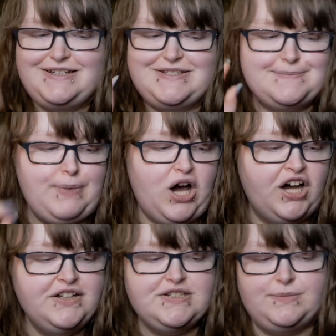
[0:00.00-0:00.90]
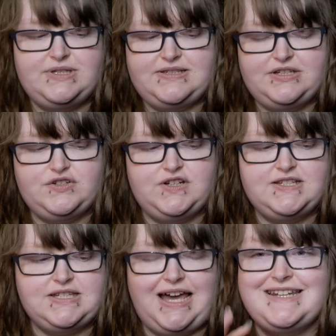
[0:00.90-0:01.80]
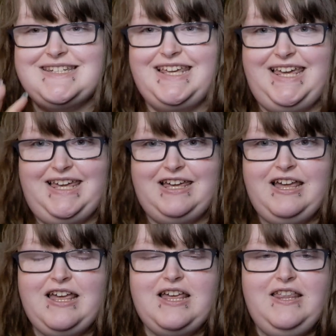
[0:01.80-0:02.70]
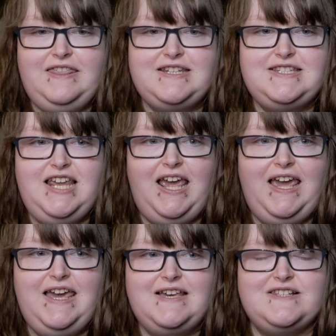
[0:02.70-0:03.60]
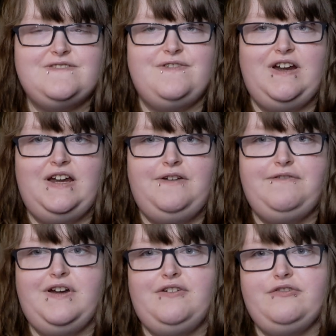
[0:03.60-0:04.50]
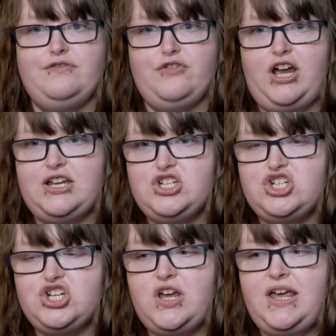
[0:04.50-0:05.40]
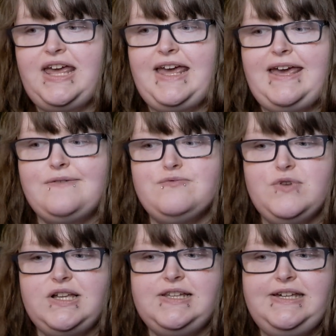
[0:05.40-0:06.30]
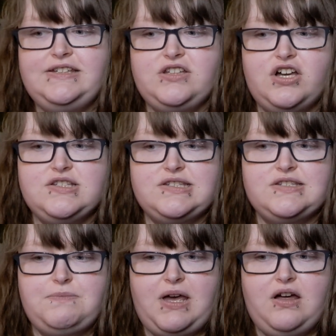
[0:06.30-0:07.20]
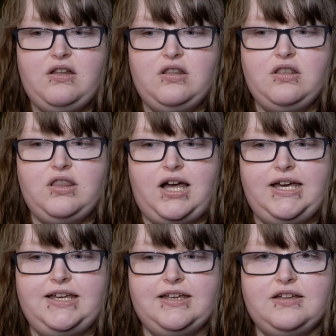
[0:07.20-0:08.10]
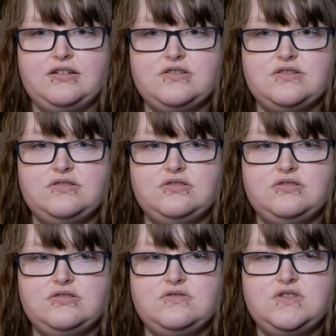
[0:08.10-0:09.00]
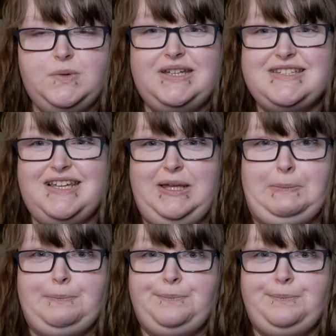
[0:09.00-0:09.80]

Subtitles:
Just pound it with citrus and tea. The tea is very, very fresh. It really does smell like sweet tea.